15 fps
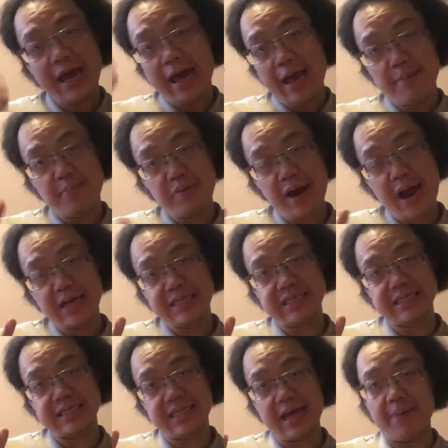and
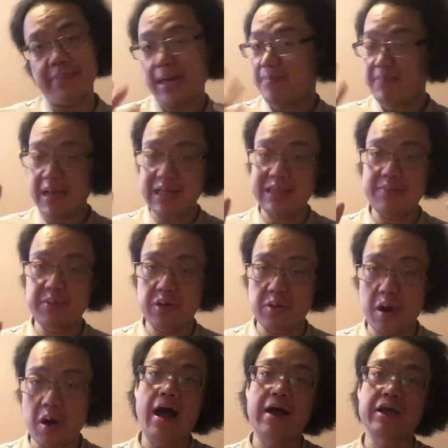practice them and make them your
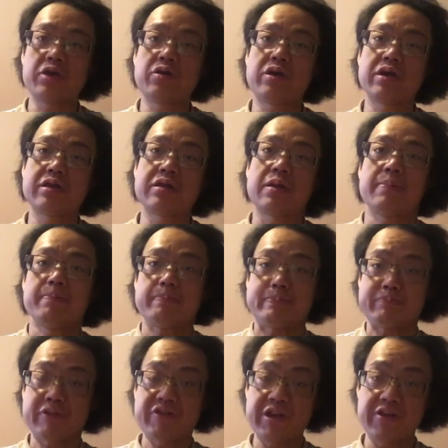own. You can
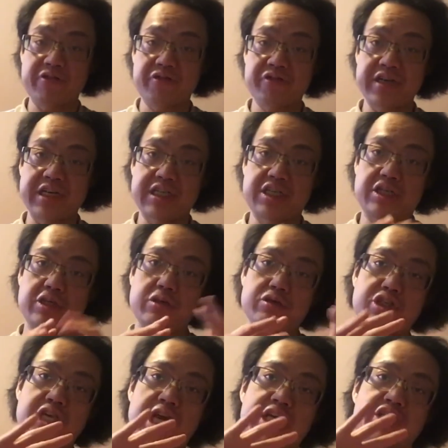feel free to
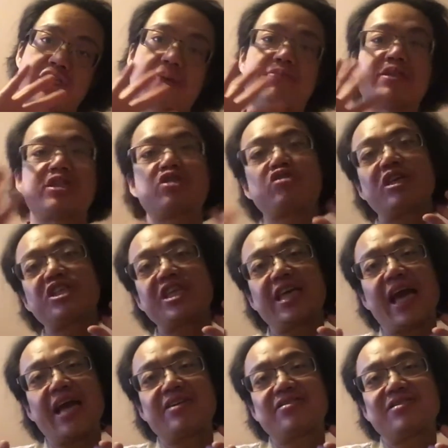change up the stretching
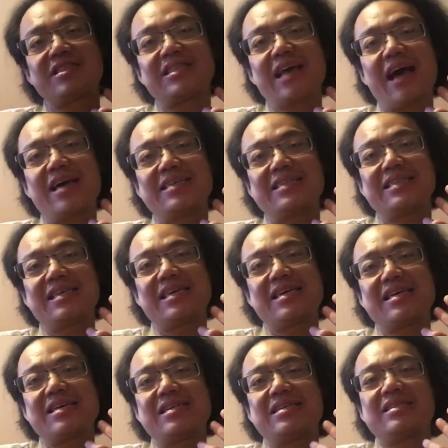
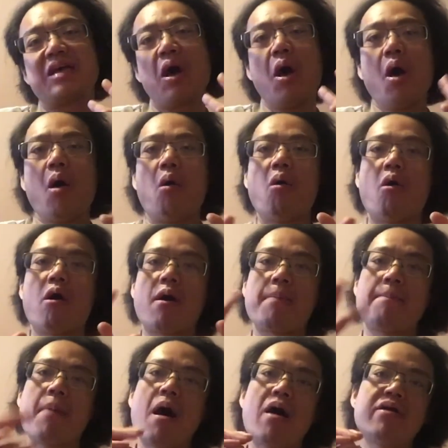exercises or
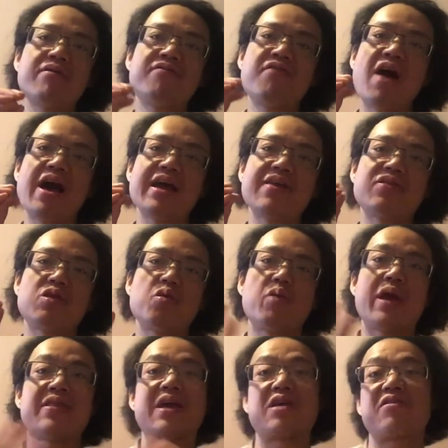modify it the
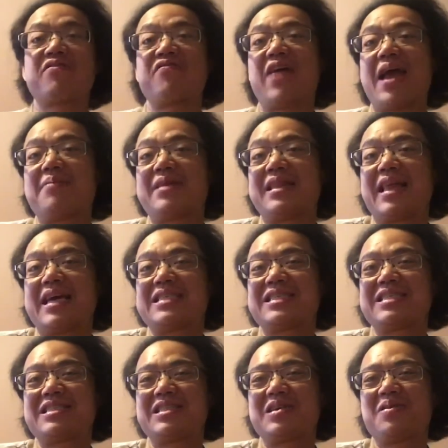way that your family likes
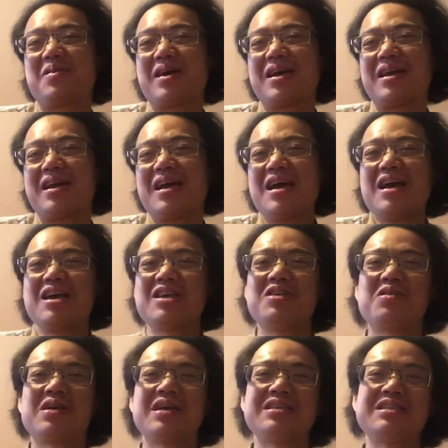to do it. You
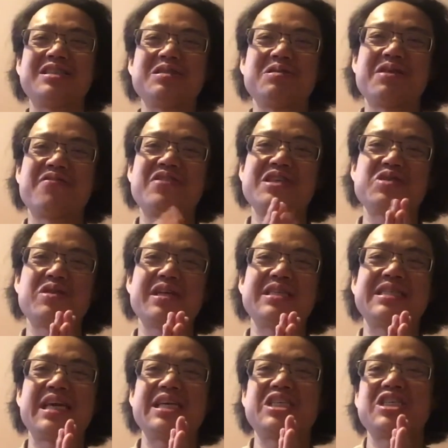can do the
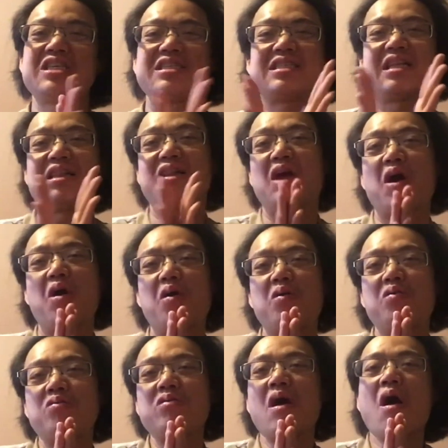visualizations
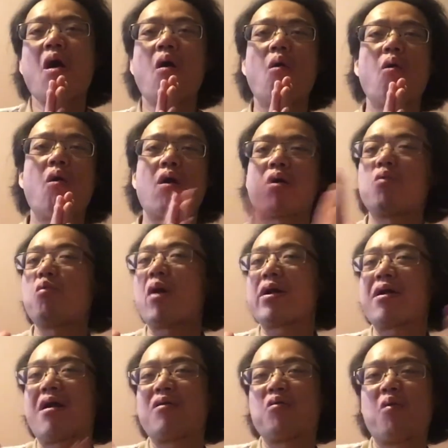alone or
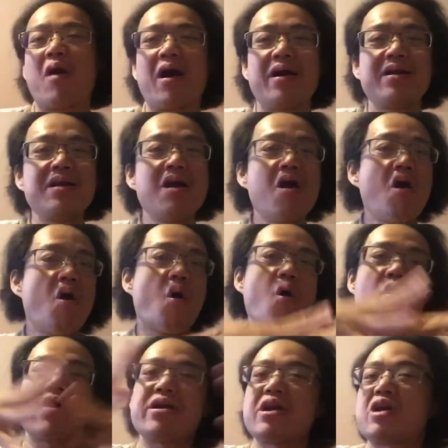one-on-one,
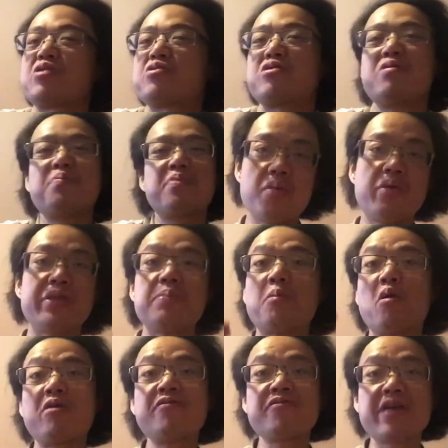or in a group with
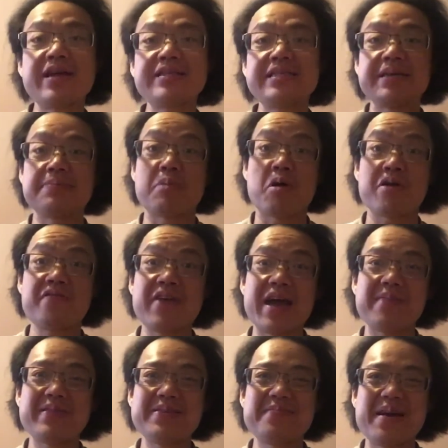more friends and more
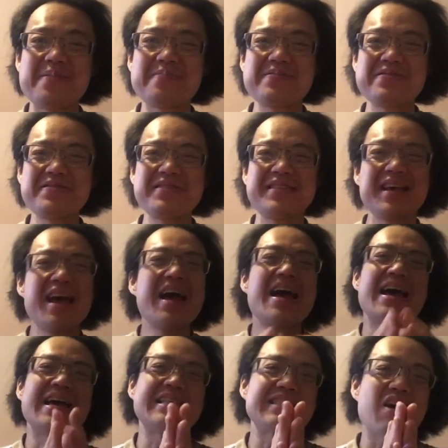family members.
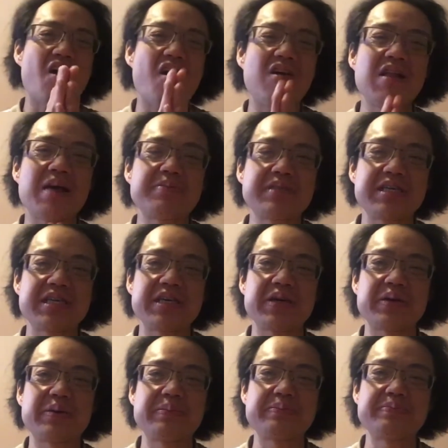It's all up to you.